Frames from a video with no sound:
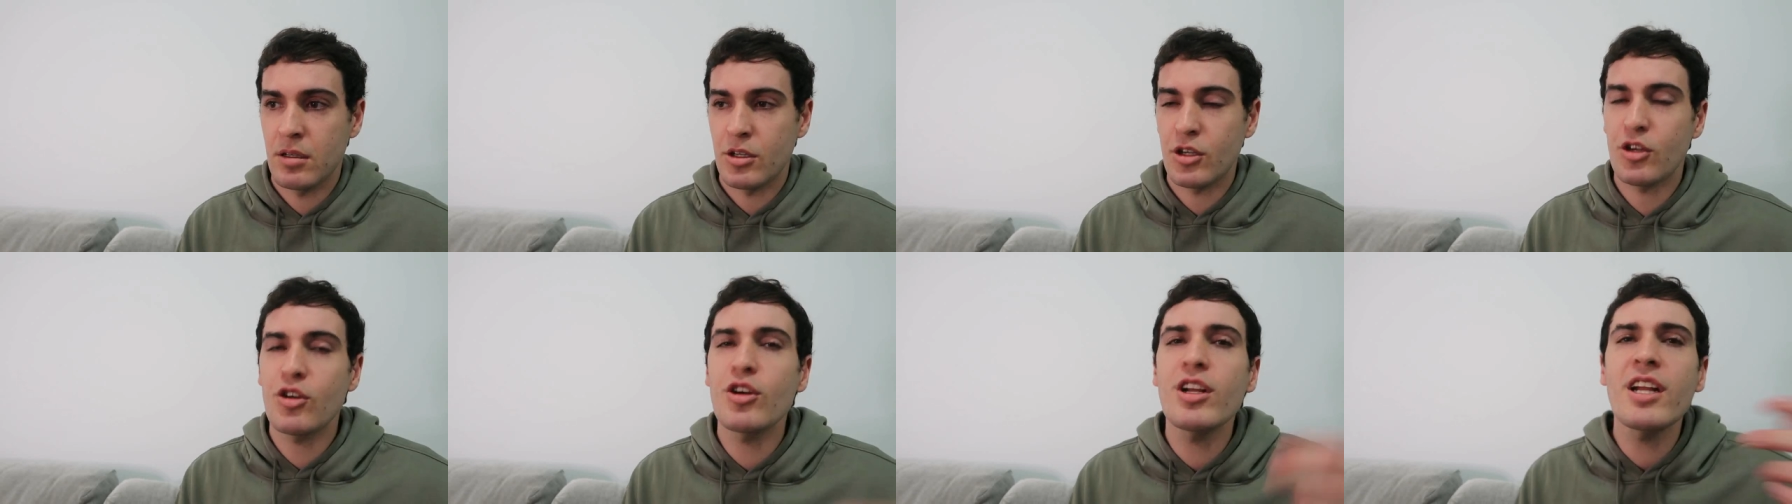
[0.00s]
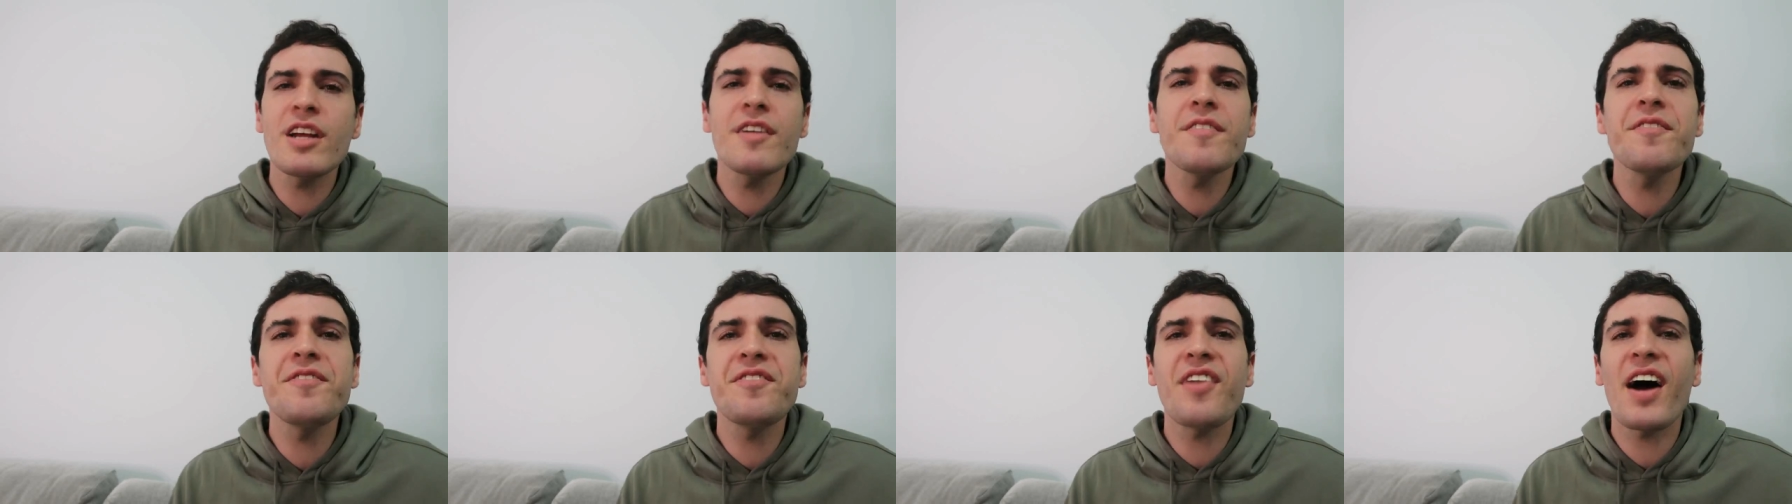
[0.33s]
You
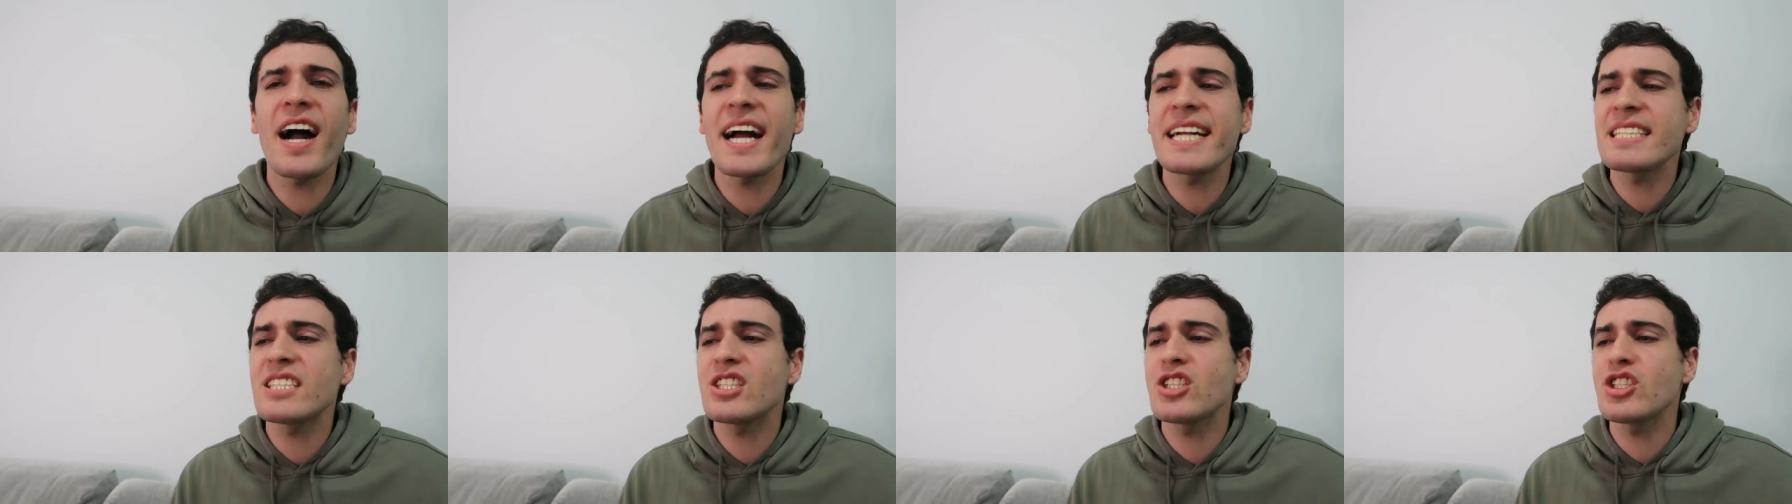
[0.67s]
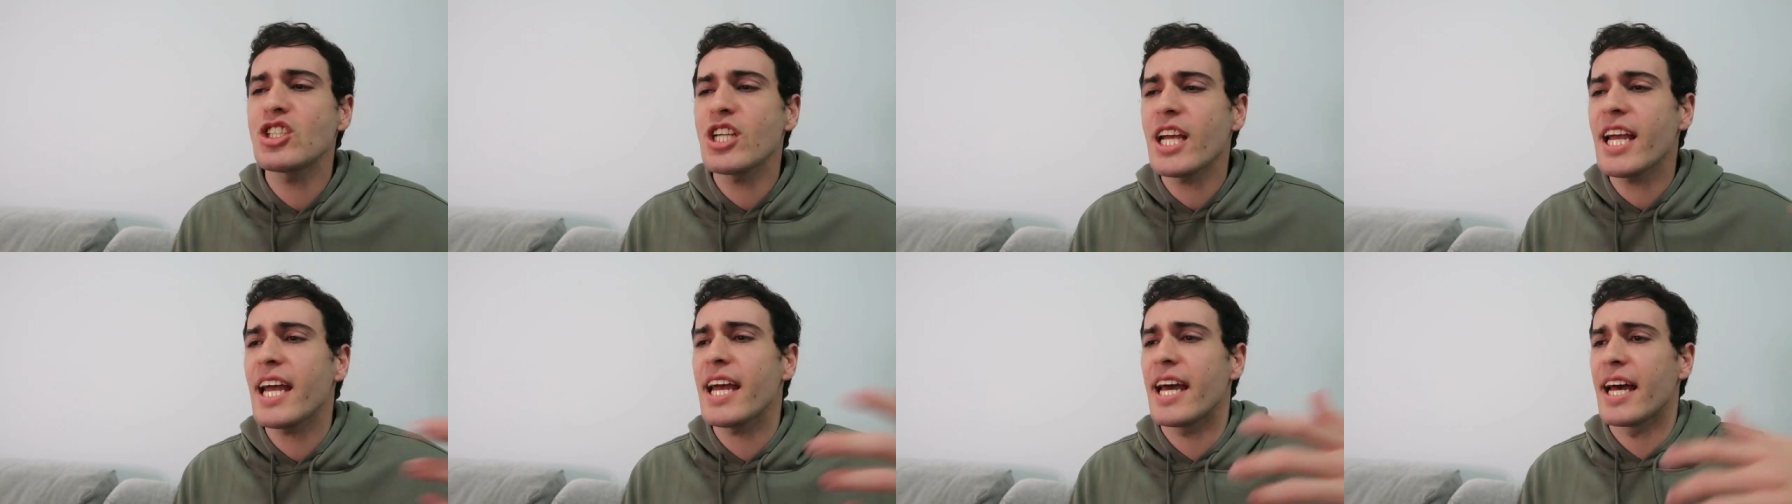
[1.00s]
didn't find
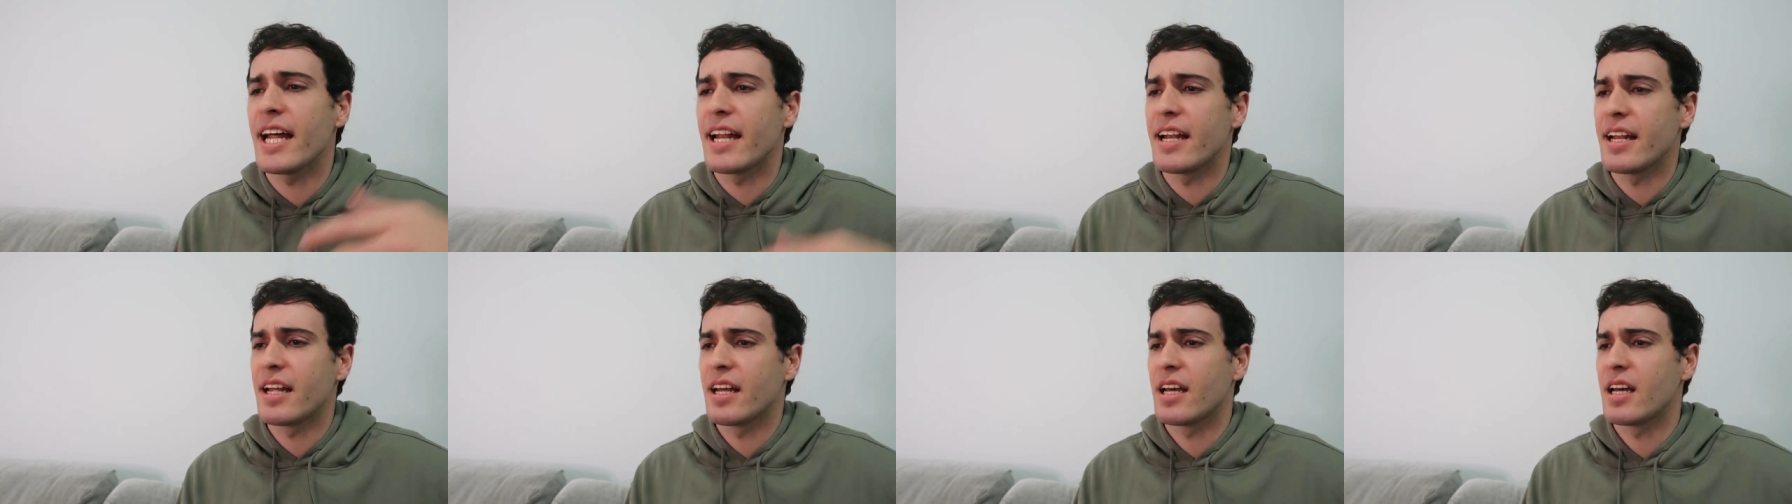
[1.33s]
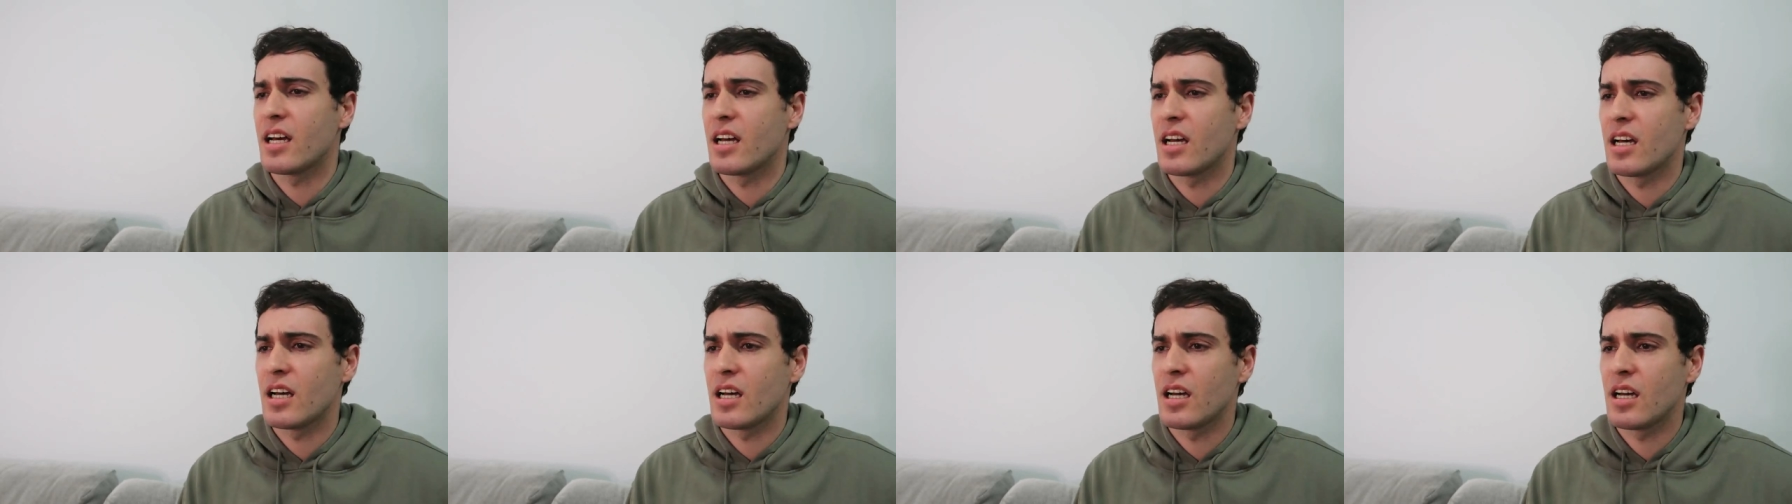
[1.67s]
shit.
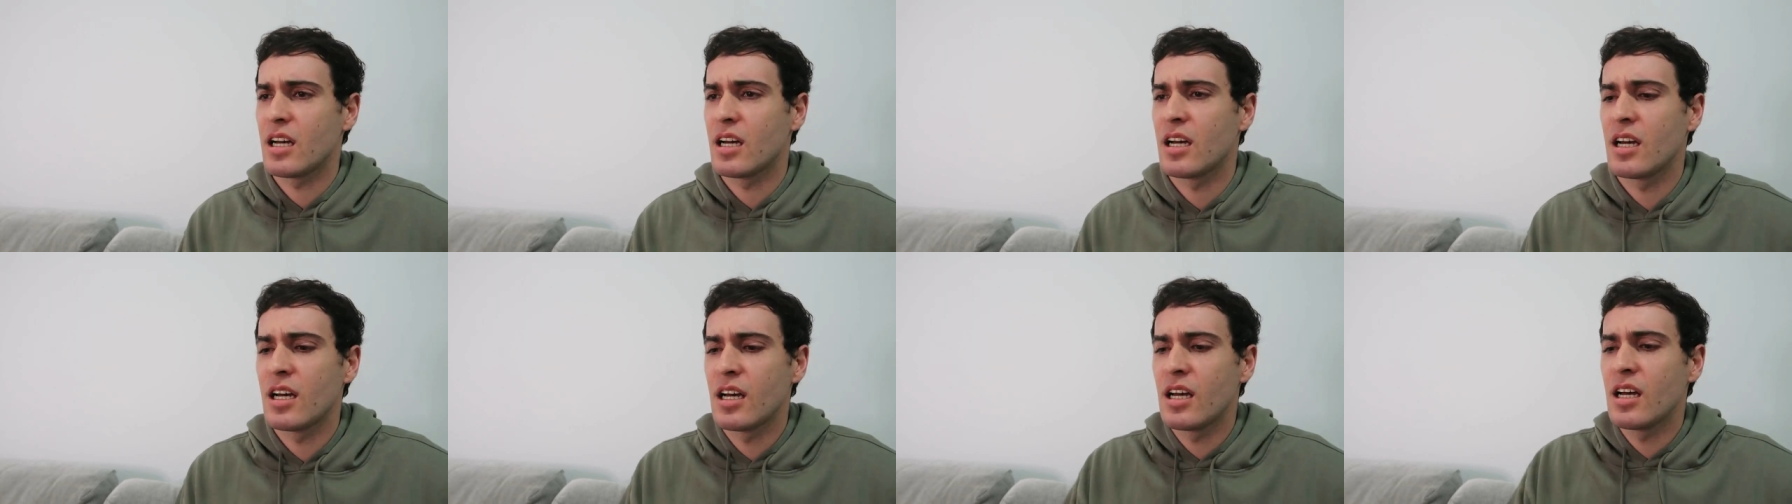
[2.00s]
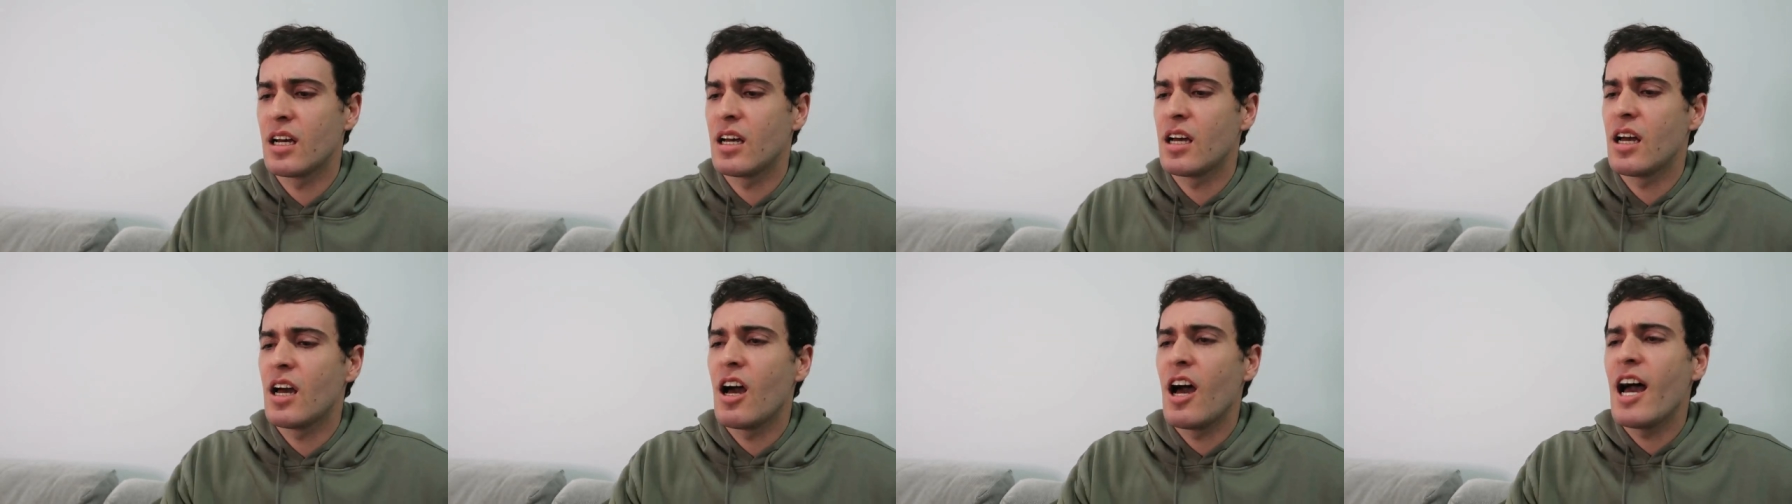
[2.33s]

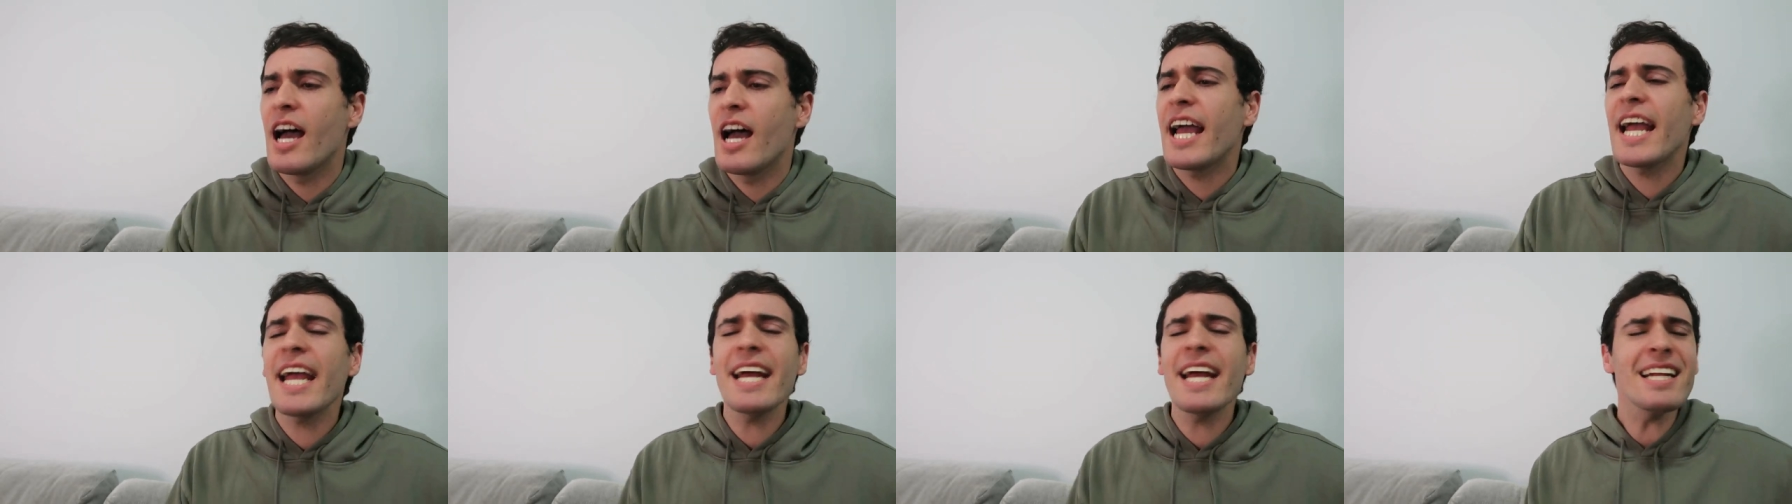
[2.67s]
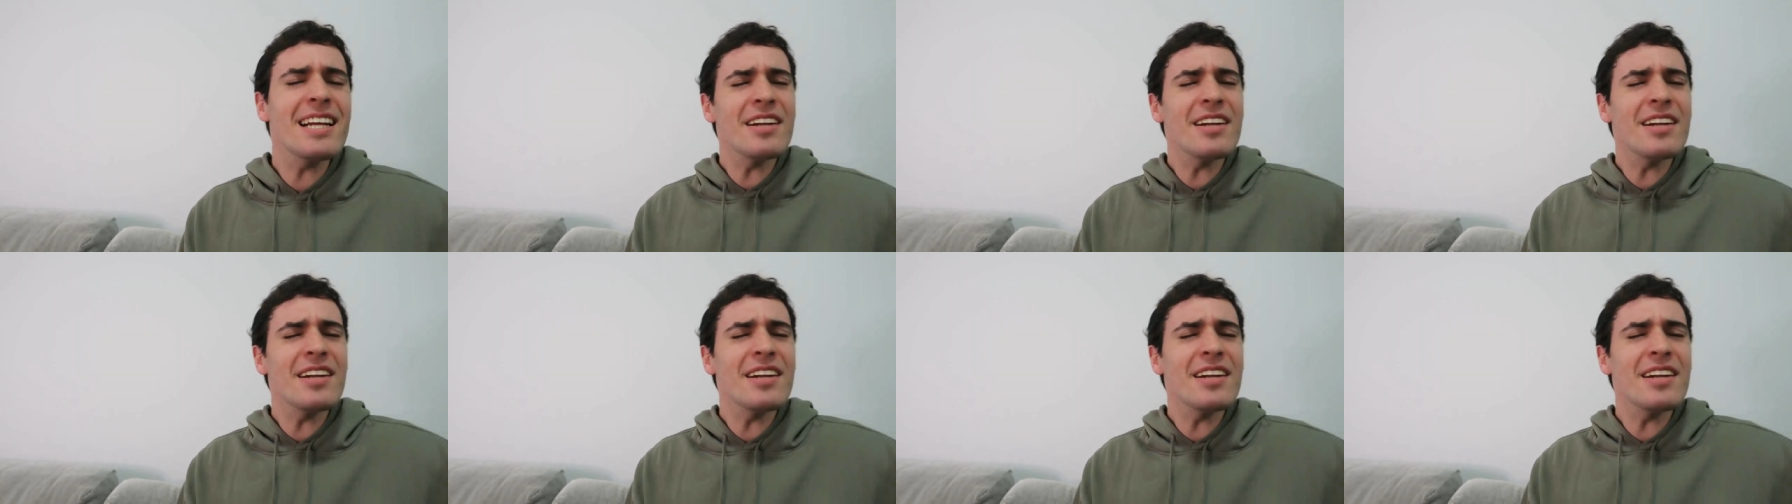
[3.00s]
He